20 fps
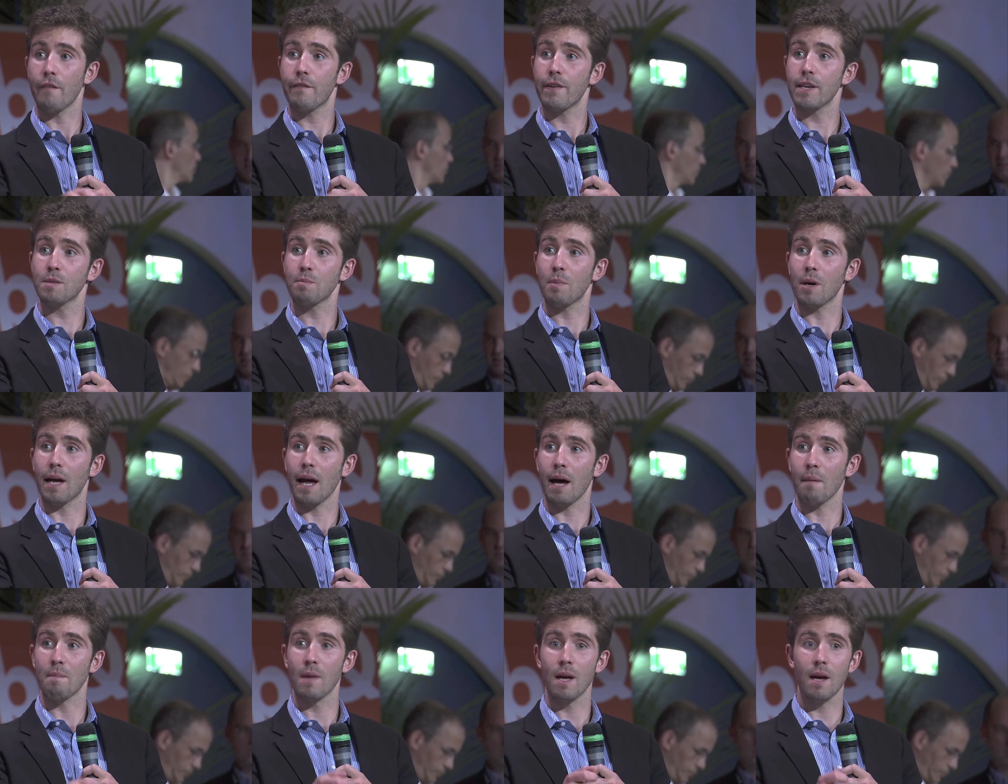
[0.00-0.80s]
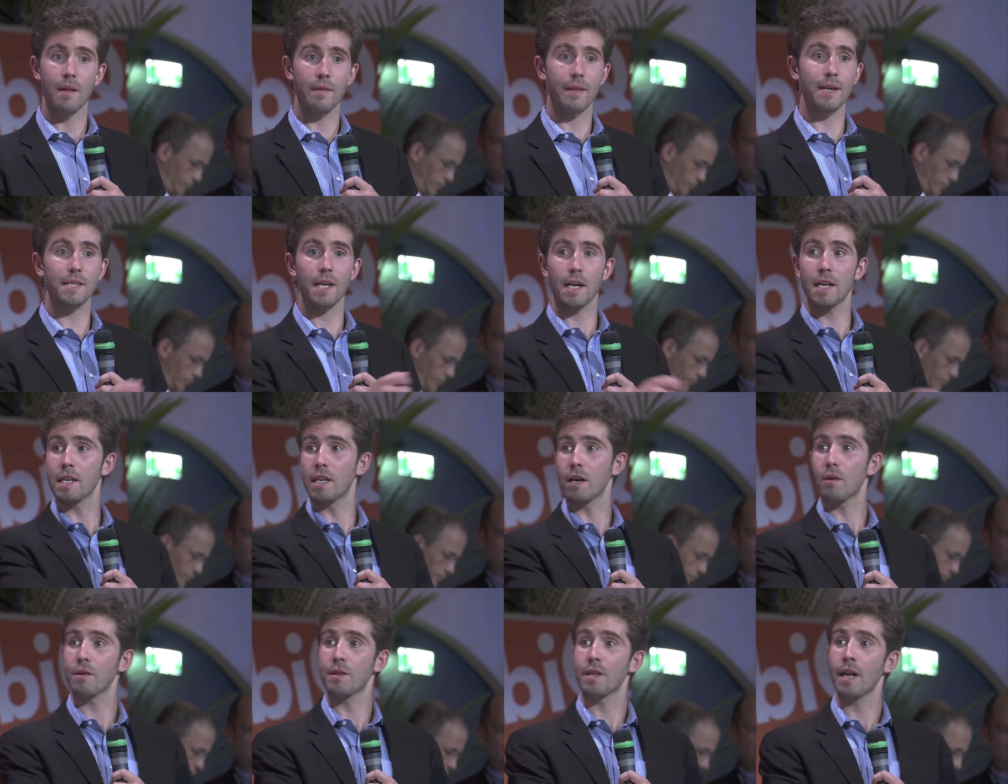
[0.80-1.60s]
Facebook app, they signed a
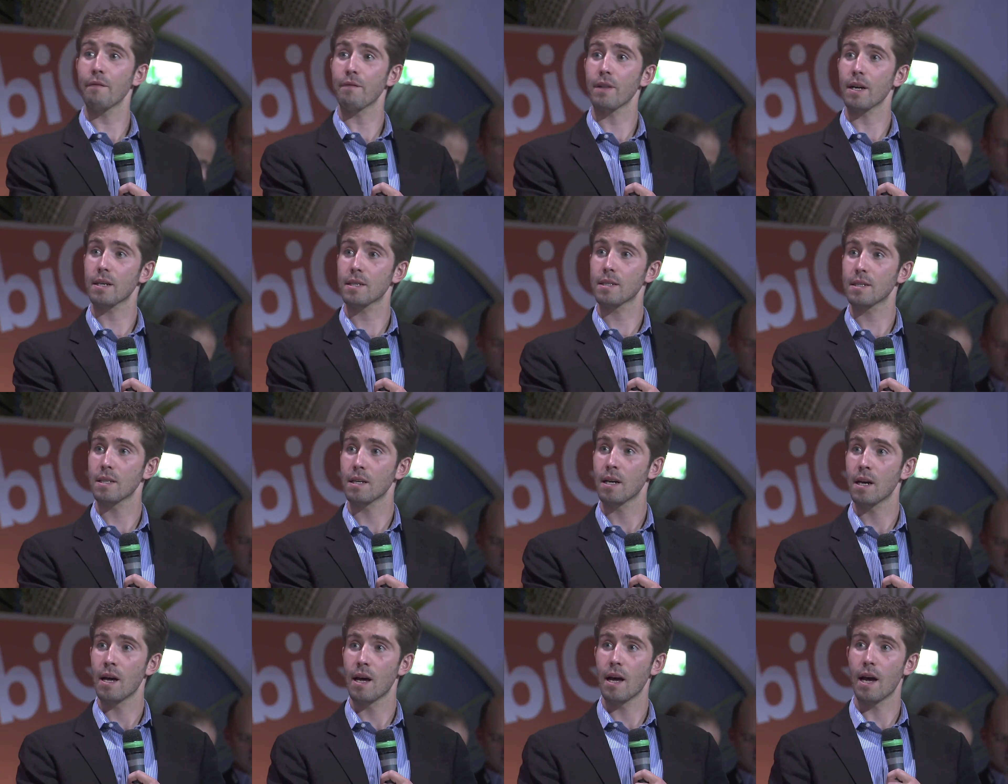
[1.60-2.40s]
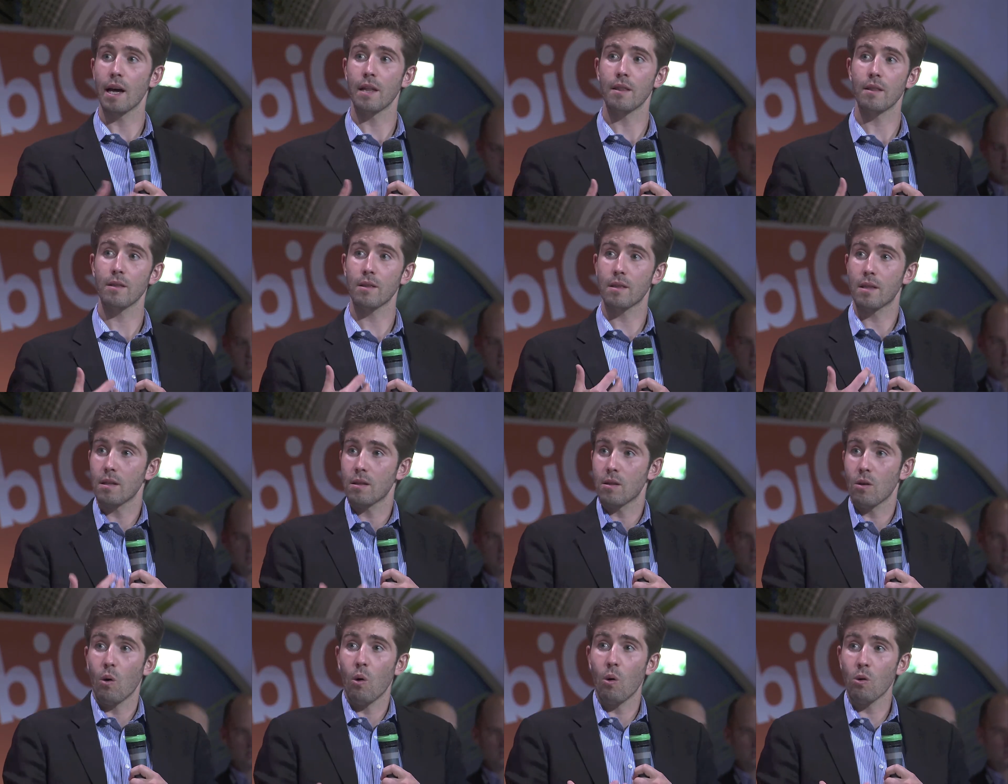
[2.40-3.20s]
deal with Netflix. And
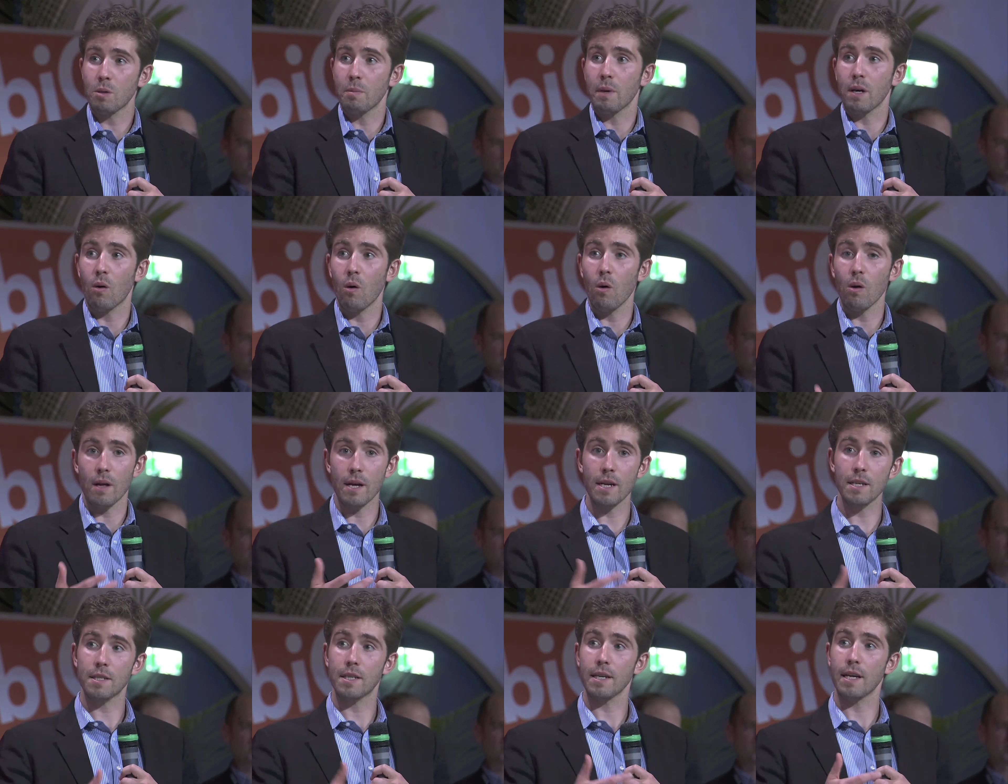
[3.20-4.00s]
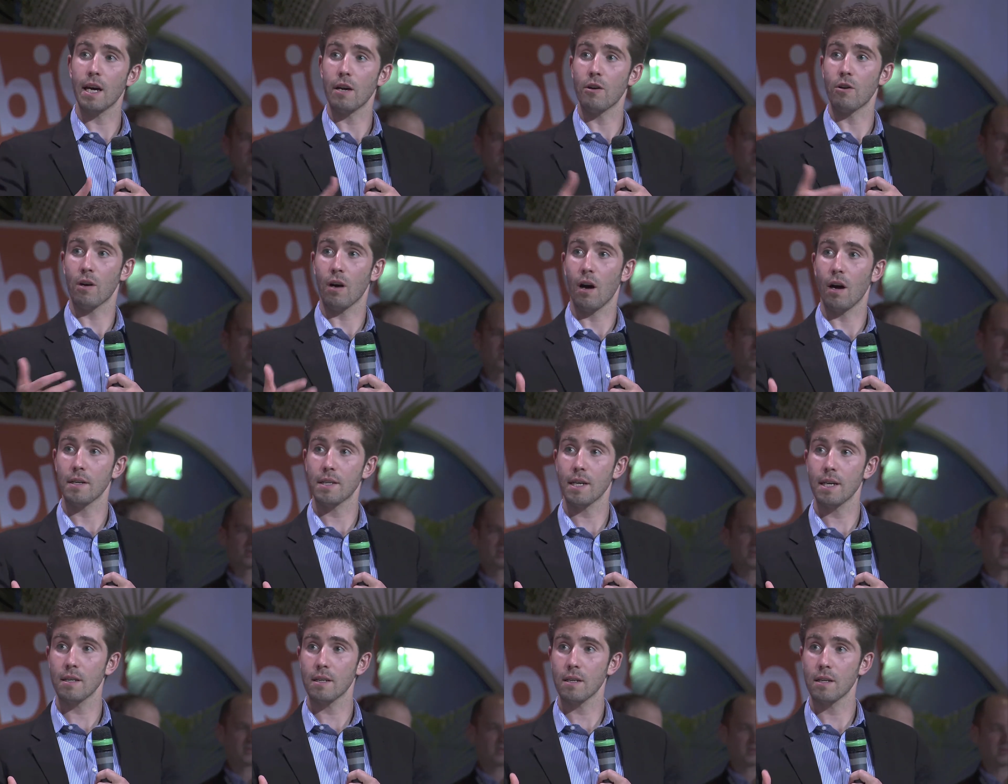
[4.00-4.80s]
the ultimate goal is to get your
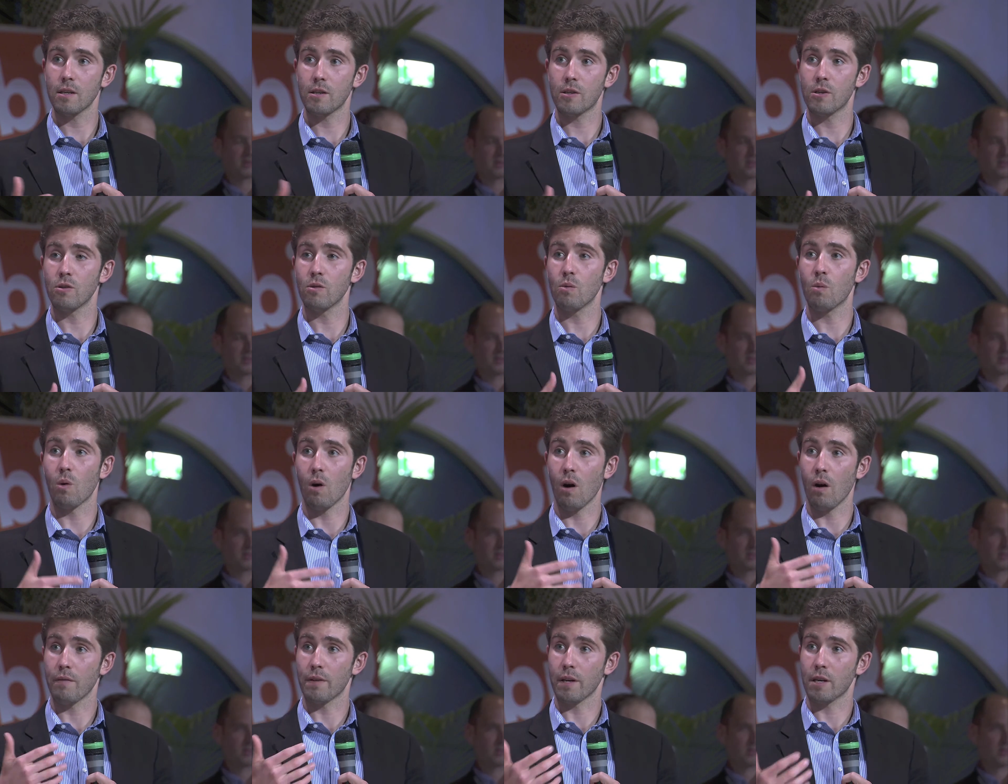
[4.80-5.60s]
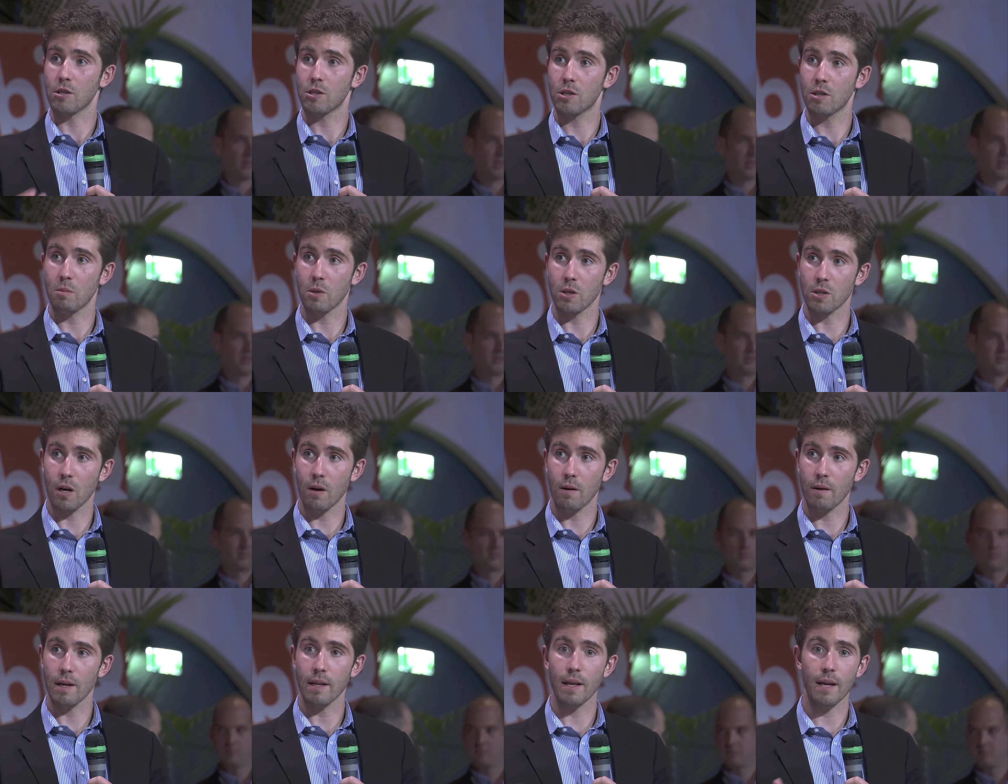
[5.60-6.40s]
content to where all the consumers
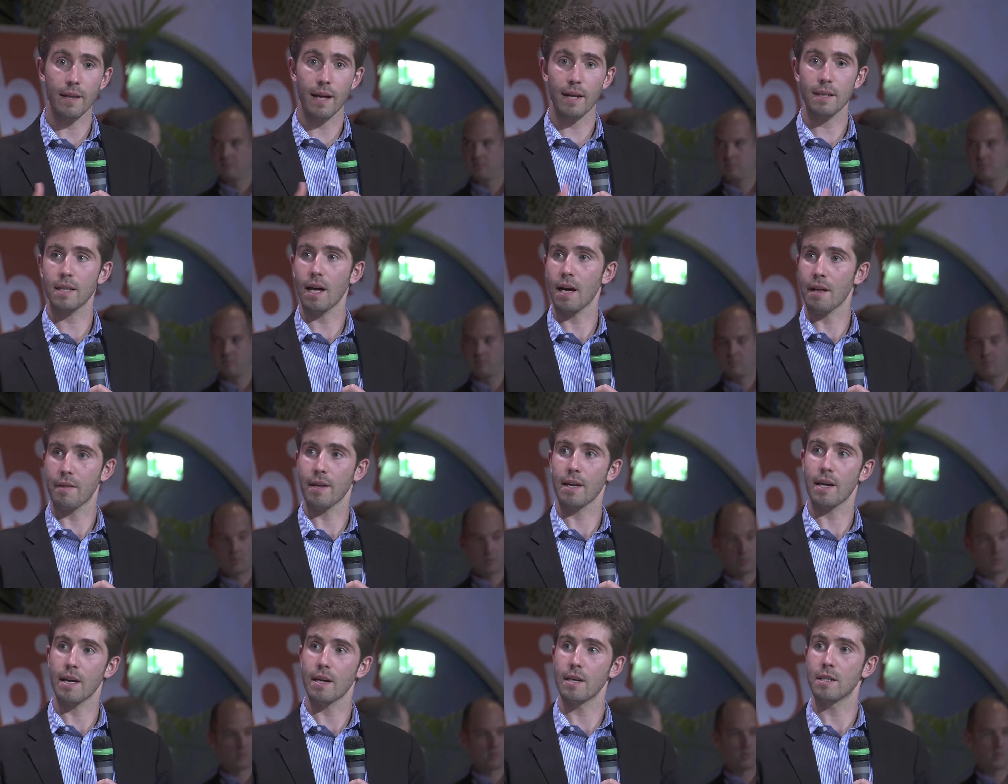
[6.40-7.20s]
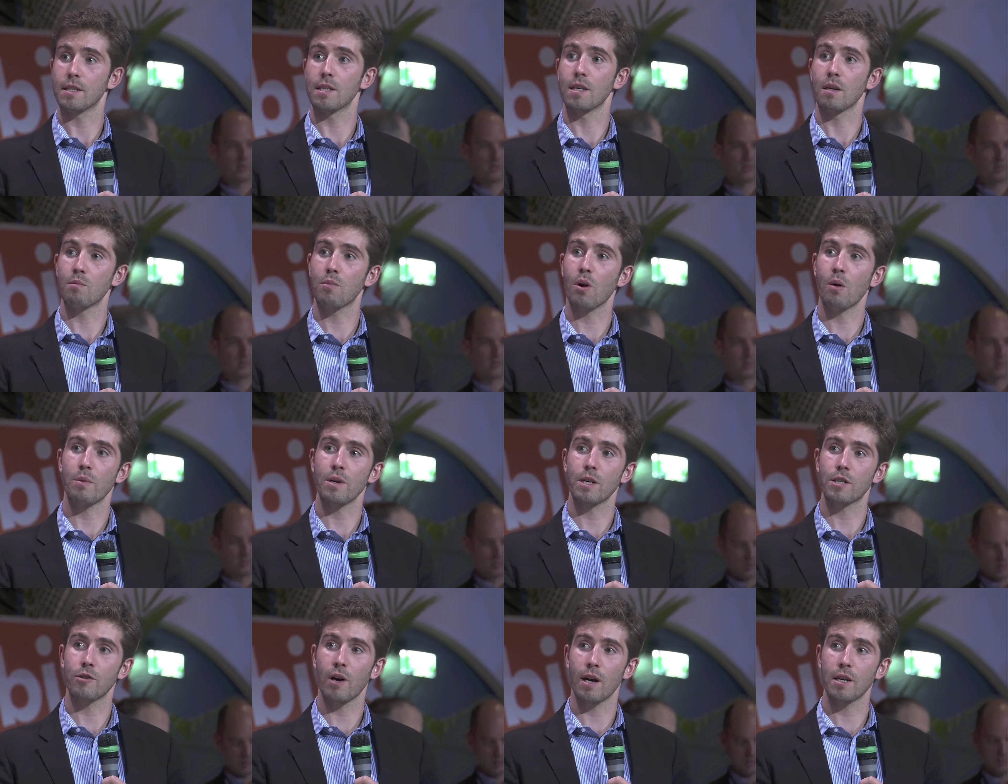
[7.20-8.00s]
are. And that, I think, is the
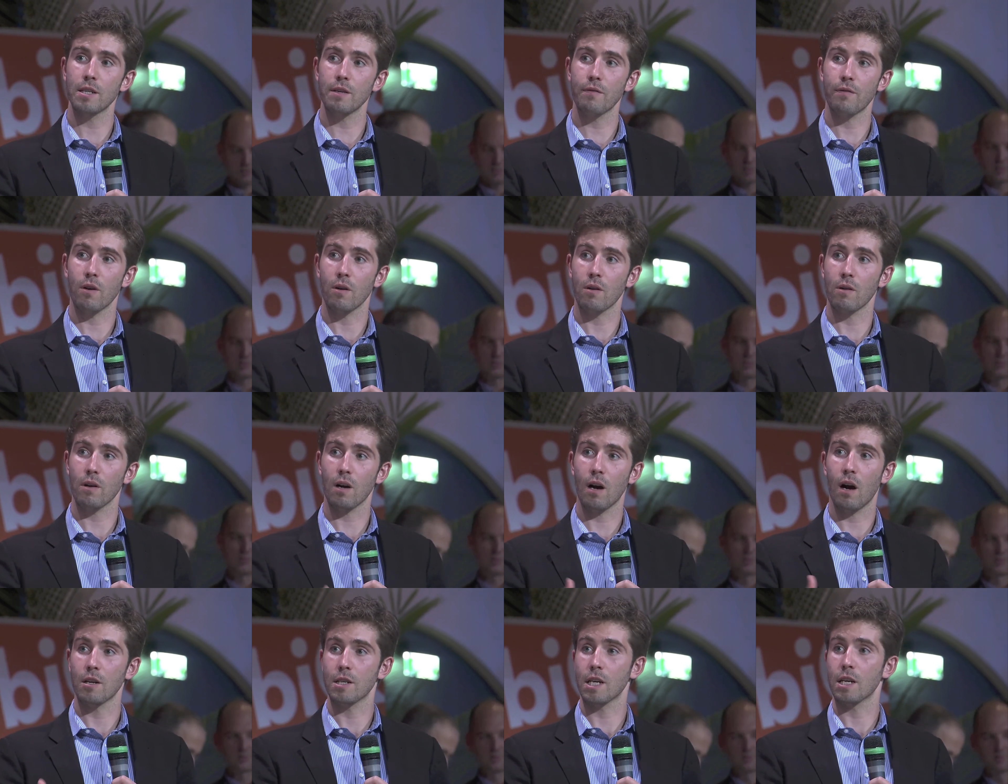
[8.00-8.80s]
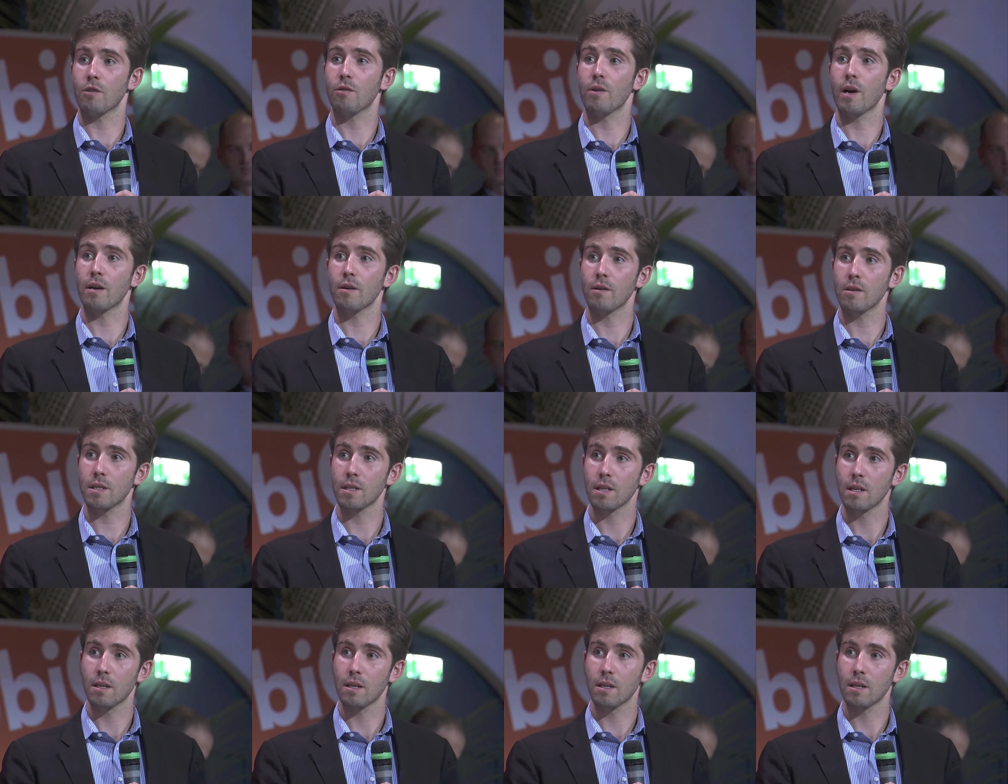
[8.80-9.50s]
appropriate strategy for content creators.